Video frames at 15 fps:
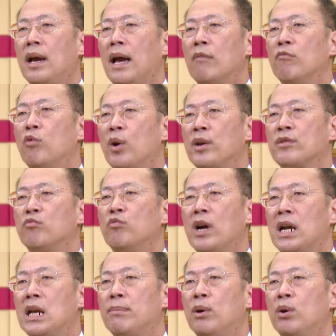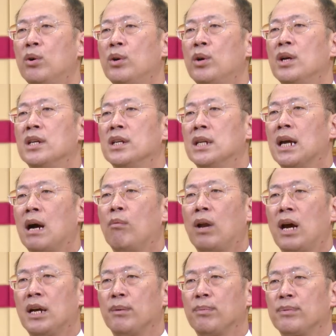and what is valuable in our
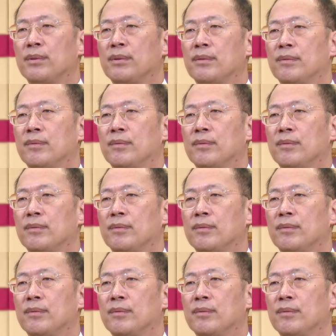lives.